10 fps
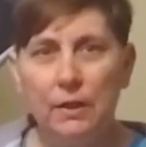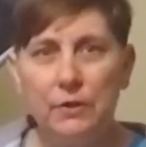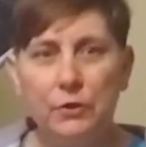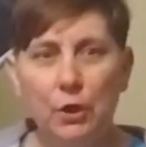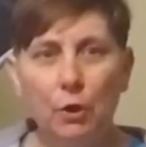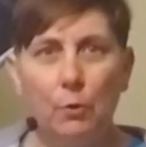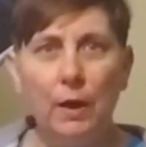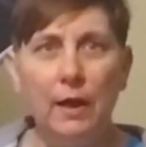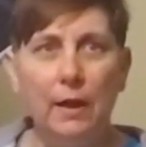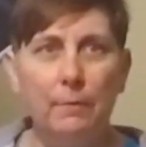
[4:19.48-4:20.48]
So,
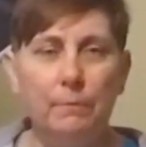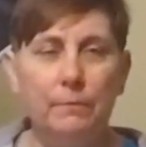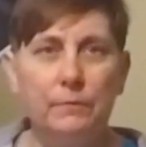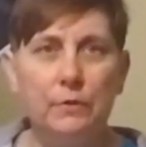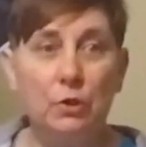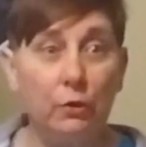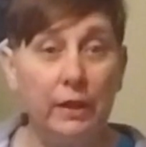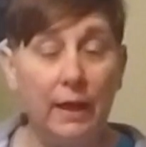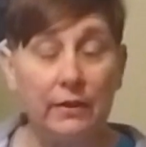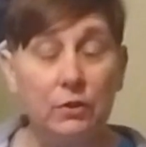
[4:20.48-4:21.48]

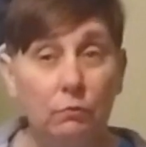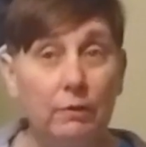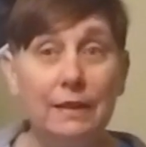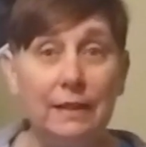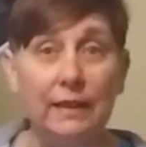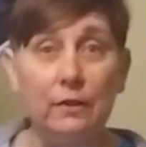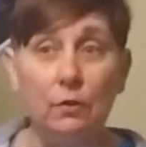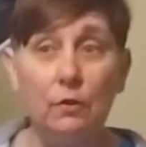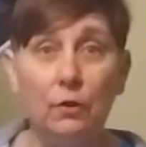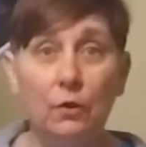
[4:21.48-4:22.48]
yeah, so really,
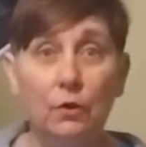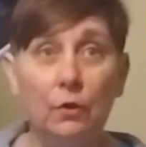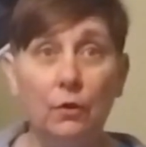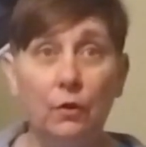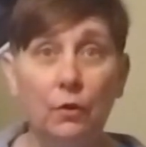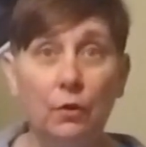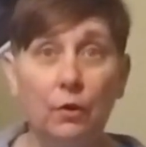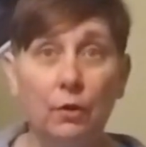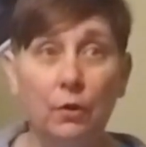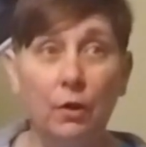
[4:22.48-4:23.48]

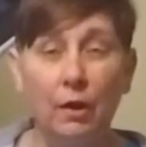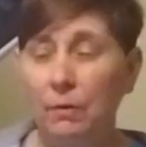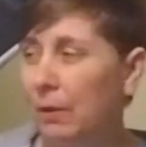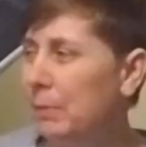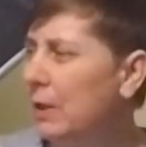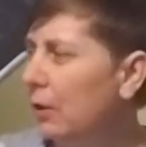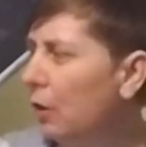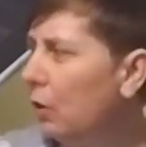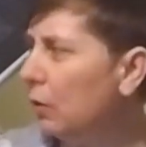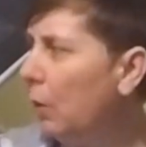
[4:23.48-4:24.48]
I mean, I've
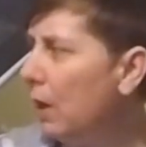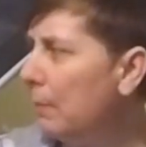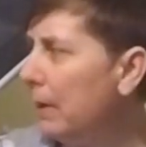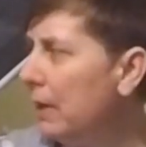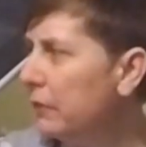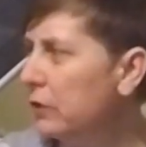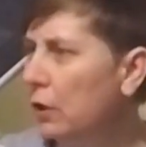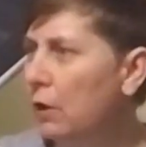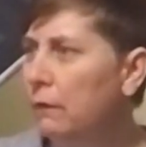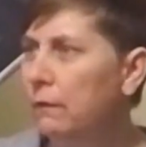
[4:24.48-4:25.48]
got quite a bit of
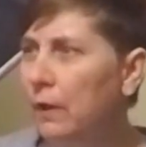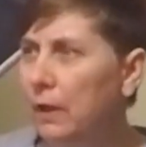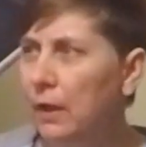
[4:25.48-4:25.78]
stuff.